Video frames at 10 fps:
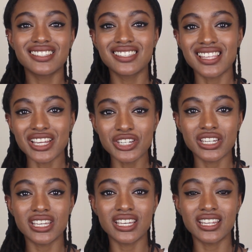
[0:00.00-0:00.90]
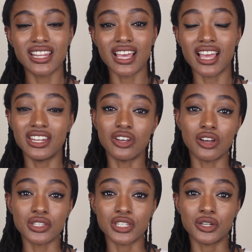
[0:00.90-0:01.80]
session and
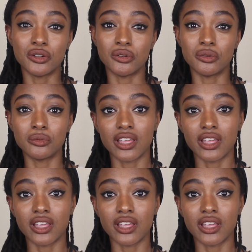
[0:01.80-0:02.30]
also